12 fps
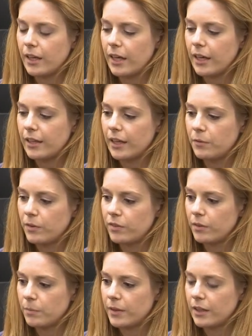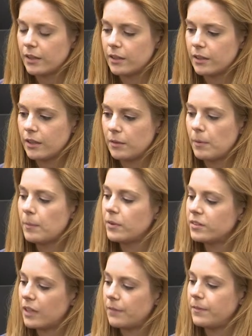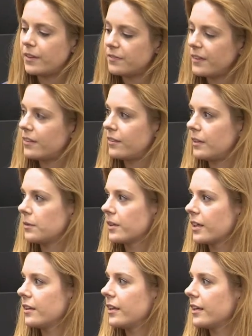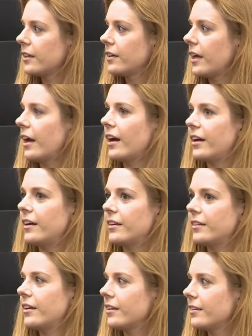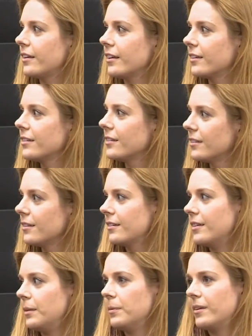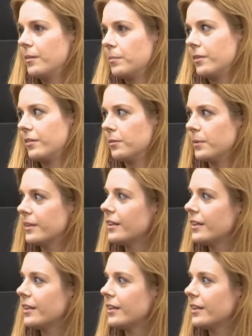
And that was something, I remember at VFS they were kind of like KISS, like keep it simple, stupid.